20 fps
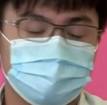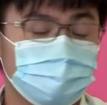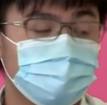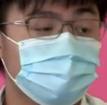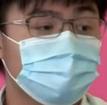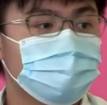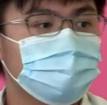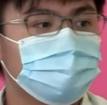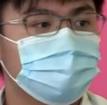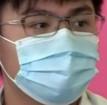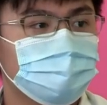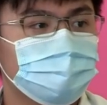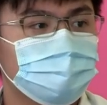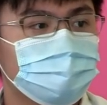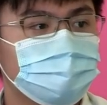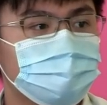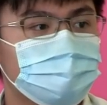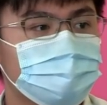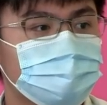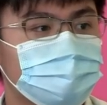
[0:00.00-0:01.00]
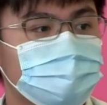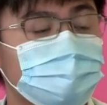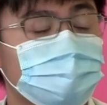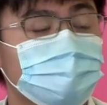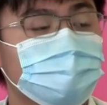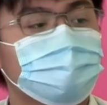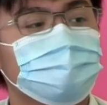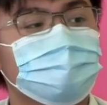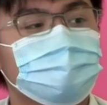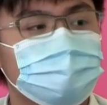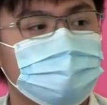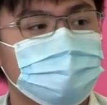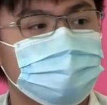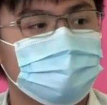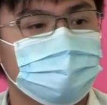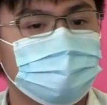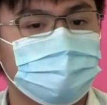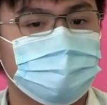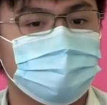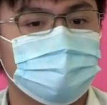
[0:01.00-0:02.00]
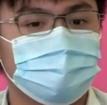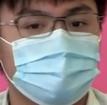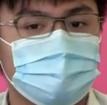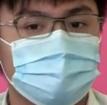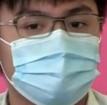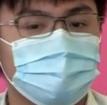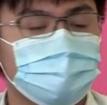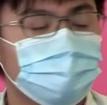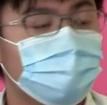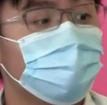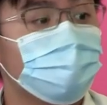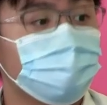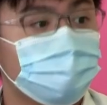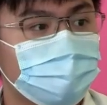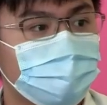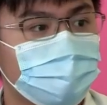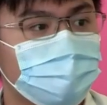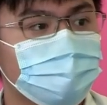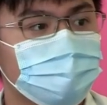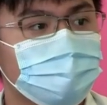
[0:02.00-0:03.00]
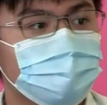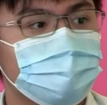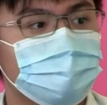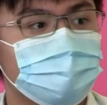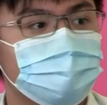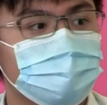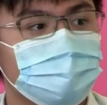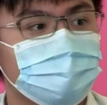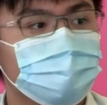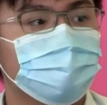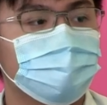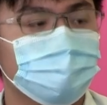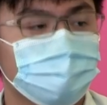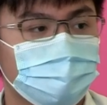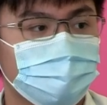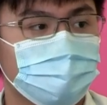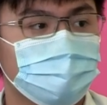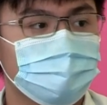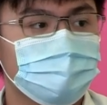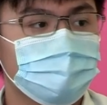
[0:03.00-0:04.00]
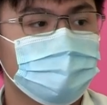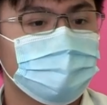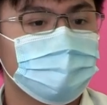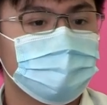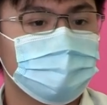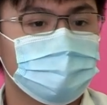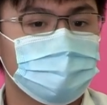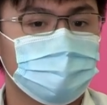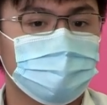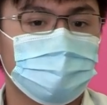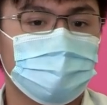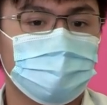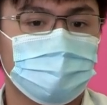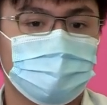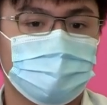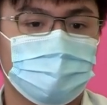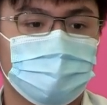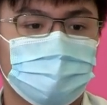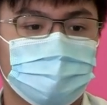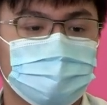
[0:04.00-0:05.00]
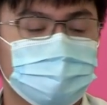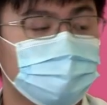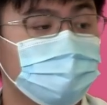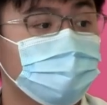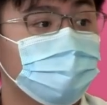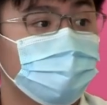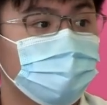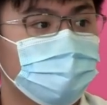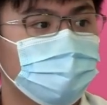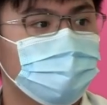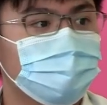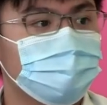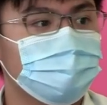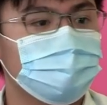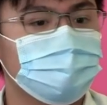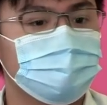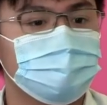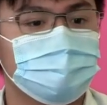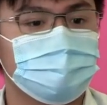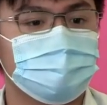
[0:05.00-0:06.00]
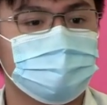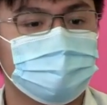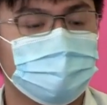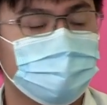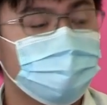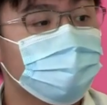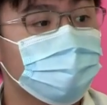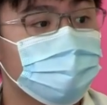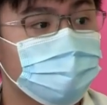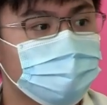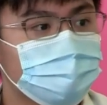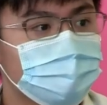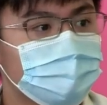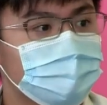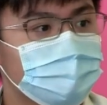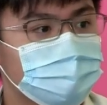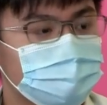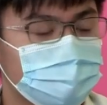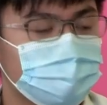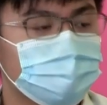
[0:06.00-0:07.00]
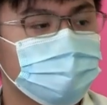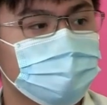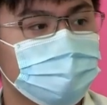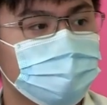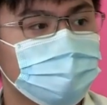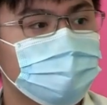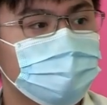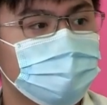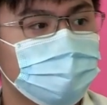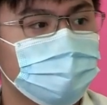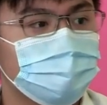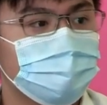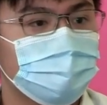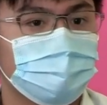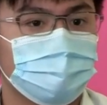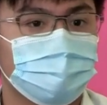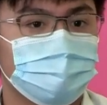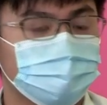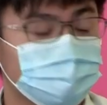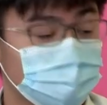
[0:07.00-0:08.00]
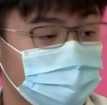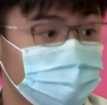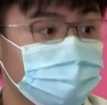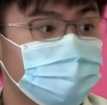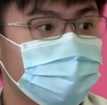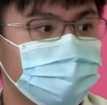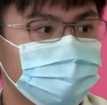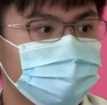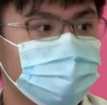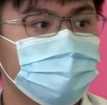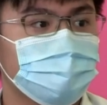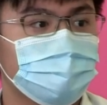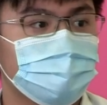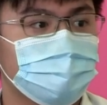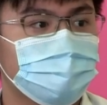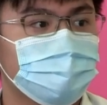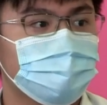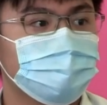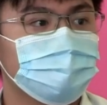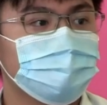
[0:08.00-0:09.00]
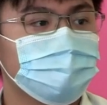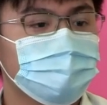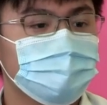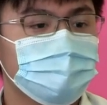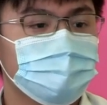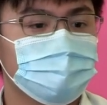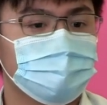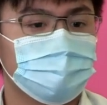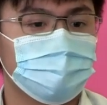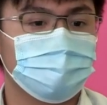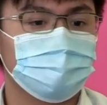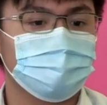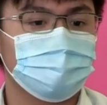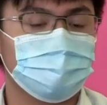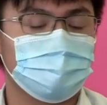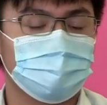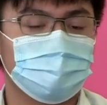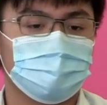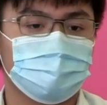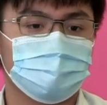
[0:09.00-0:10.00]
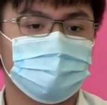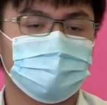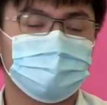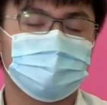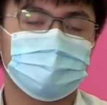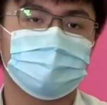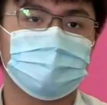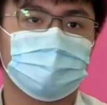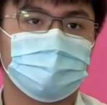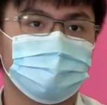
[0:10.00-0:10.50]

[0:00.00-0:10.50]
I hope that uh, I, uh, my recommendation to the teacher is that they should give us space and we, the students, could establish rules ourselves